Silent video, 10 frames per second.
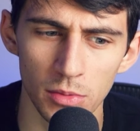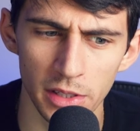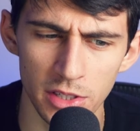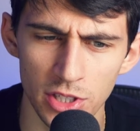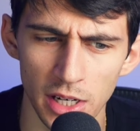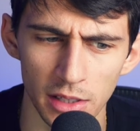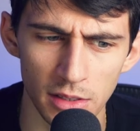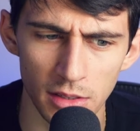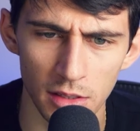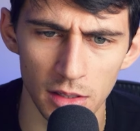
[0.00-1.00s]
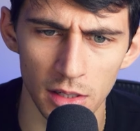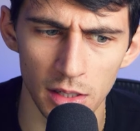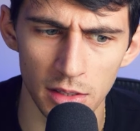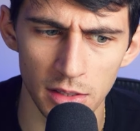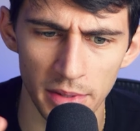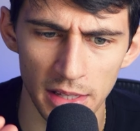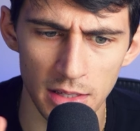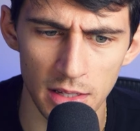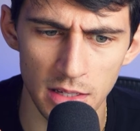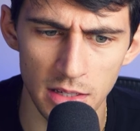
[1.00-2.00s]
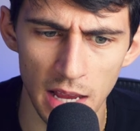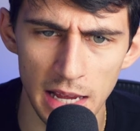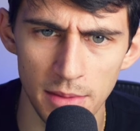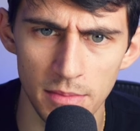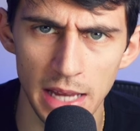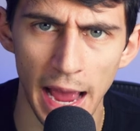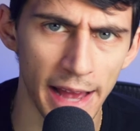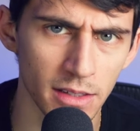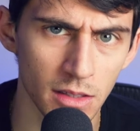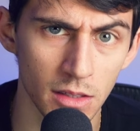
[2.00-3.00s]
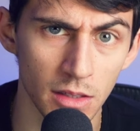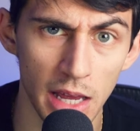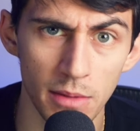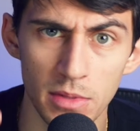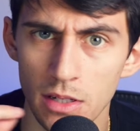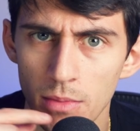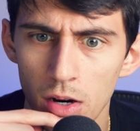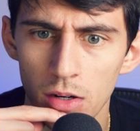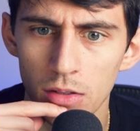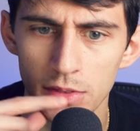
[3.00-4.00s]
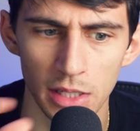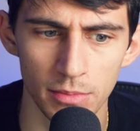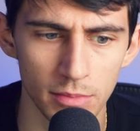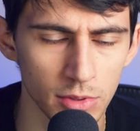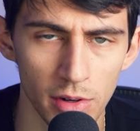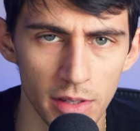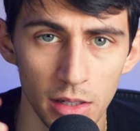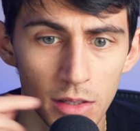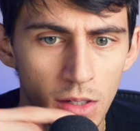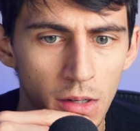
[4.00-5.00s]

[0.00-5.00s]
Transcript: Well, let's check. Is there uh, something that's the same task name as tomorrow? Same sort of thing?